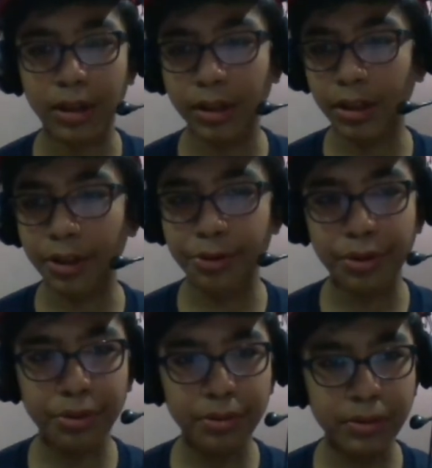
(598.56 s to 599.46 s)

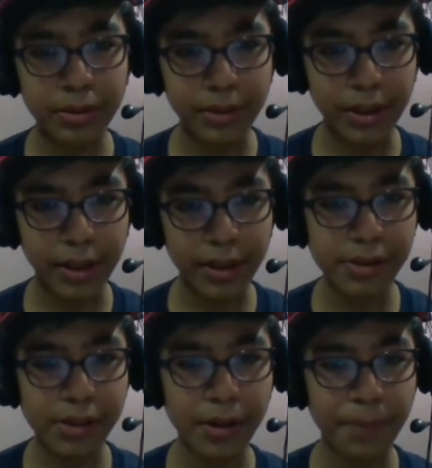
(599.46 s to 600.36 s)
control
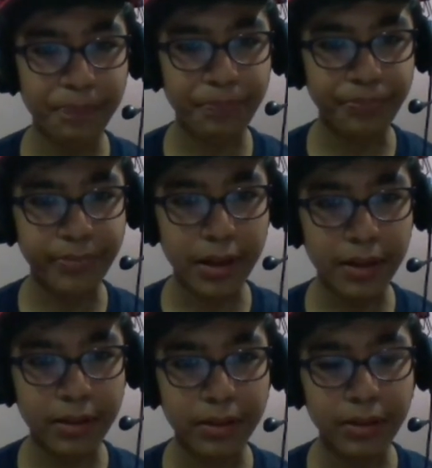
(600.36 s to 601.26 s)
in the
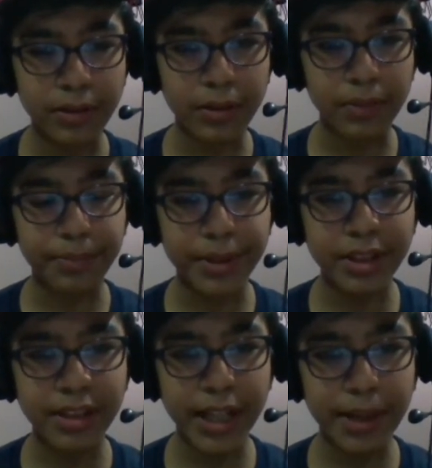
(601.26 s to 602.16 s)

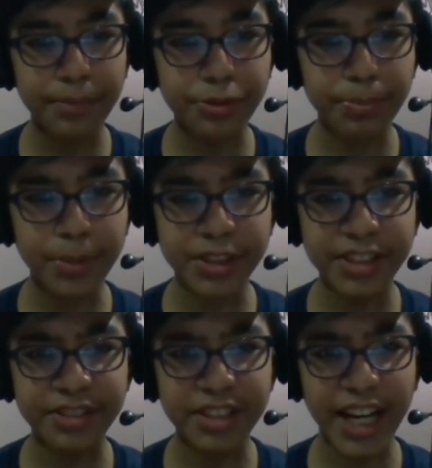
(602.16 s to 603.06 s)
middle games.
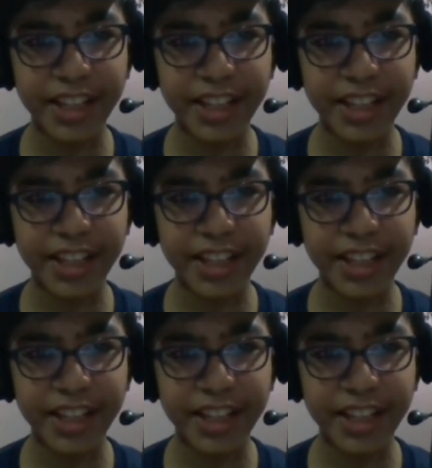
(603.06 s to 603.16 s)
B695,